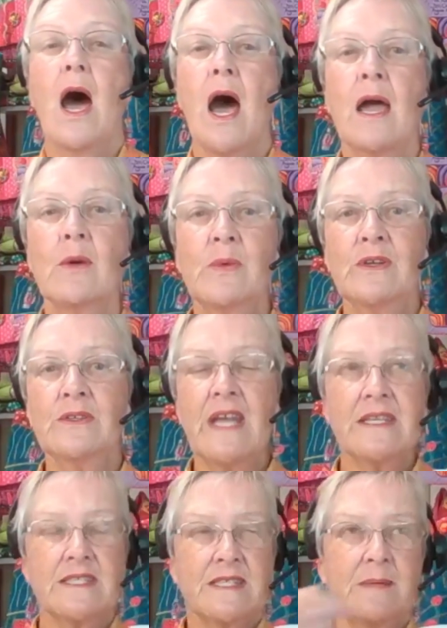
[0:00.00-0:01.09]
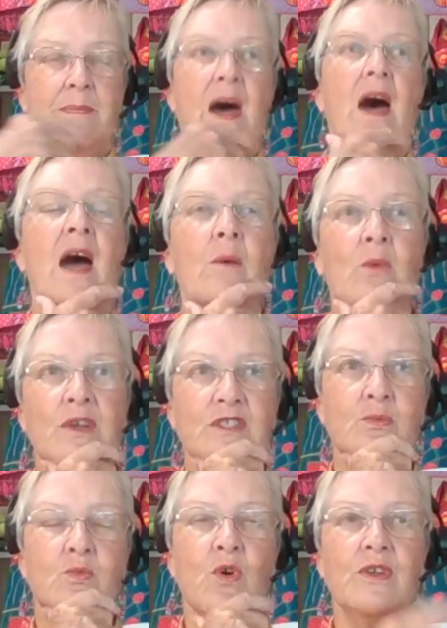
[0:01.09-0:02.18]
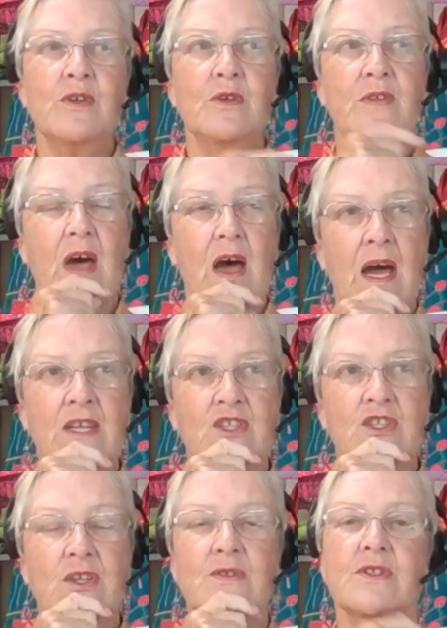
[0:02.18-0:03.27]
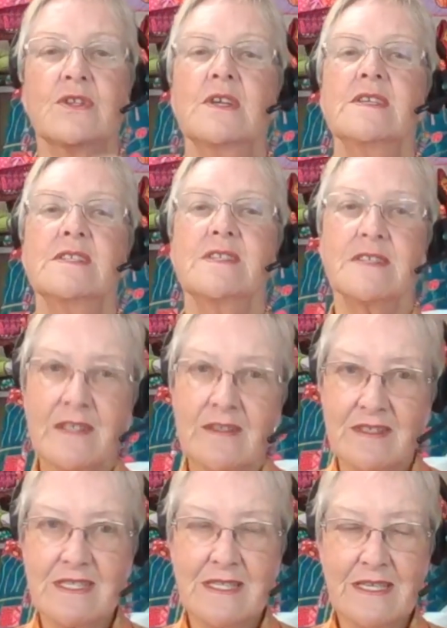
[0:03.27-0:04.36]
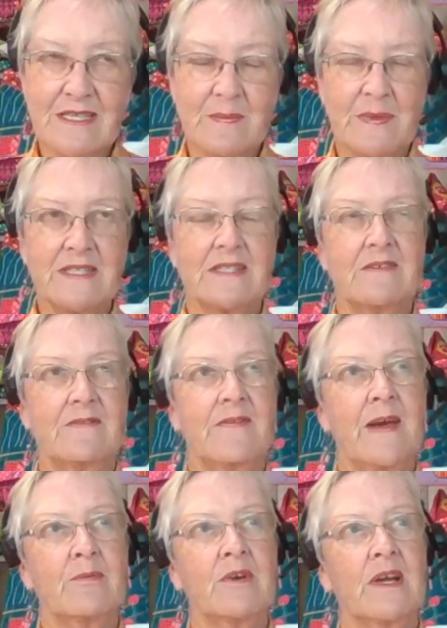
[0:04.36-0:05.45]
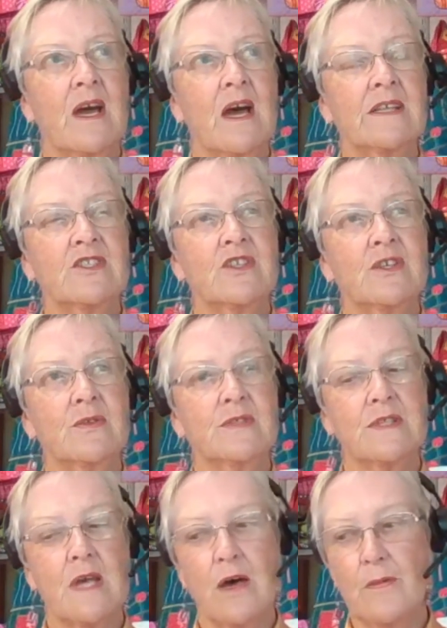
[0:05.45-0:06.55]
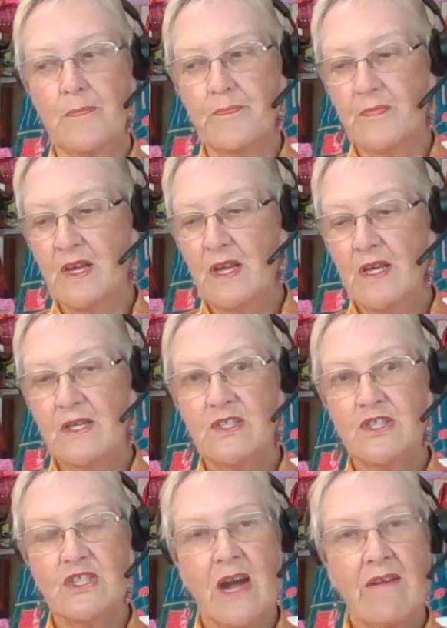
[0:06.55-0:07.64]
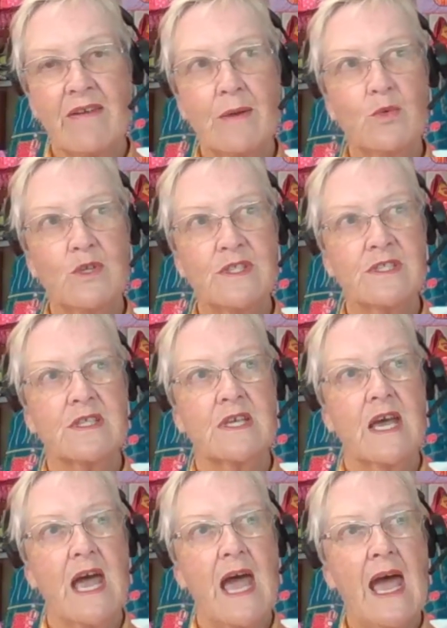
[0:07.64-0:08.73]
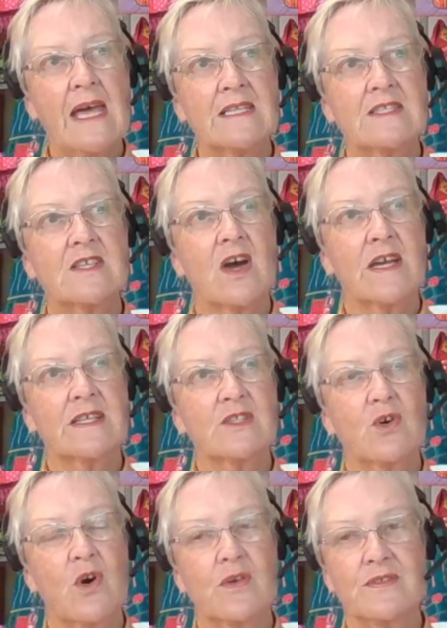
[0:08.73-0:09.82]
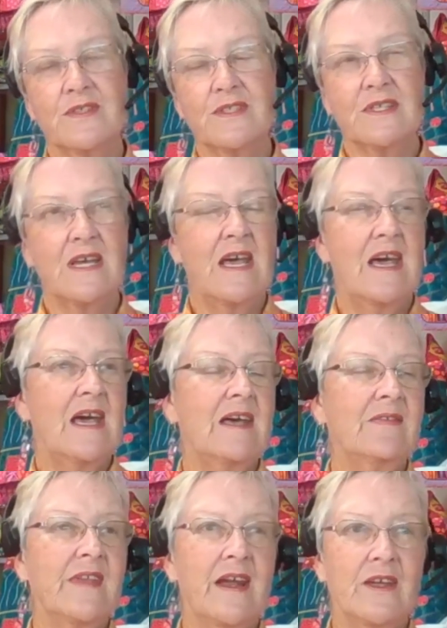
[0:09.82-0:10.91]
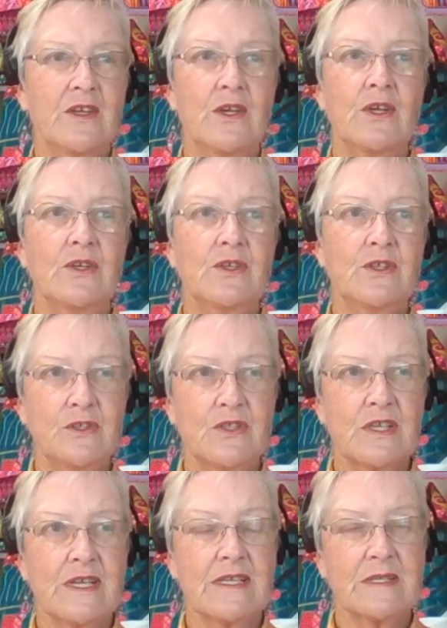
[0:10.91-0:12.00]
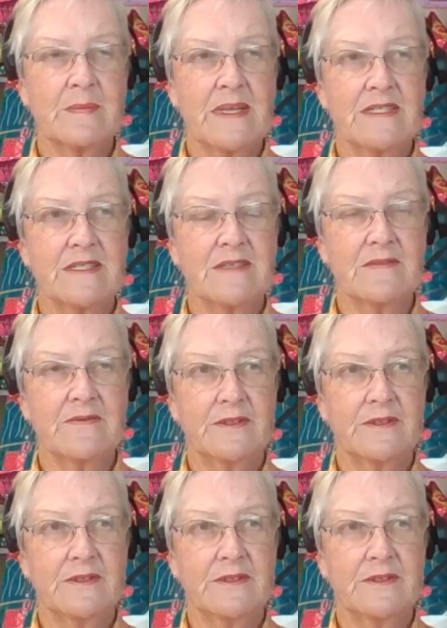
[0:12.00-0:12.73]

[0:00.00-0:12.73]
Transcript: I will, Nancy, but I want to warn you that I chose seriously expensive fabric. I chose cherry wood hand dyed cottons, and they're hugely expensive.